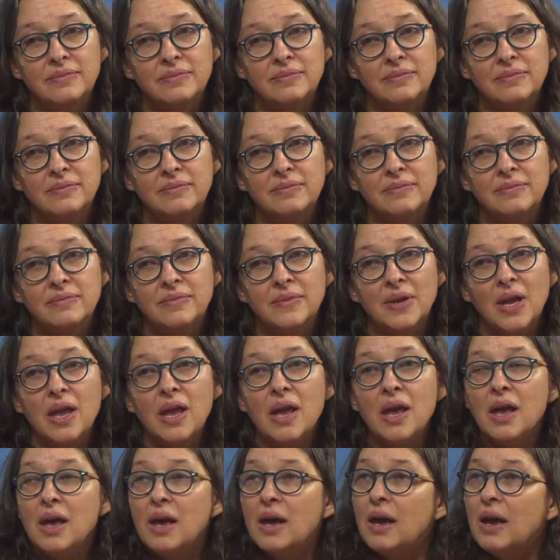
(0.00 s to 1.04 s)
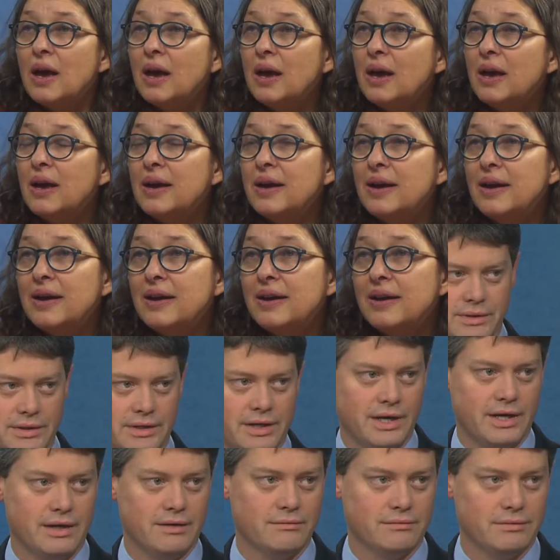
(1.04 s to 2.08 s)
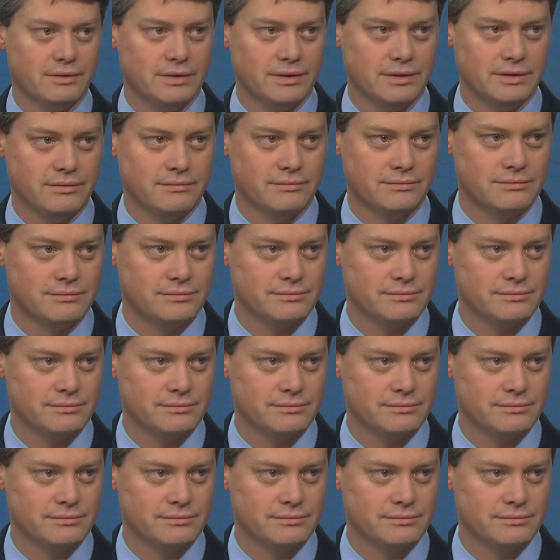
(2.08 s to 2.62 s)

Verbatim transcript: need to be monitored, but probably not really.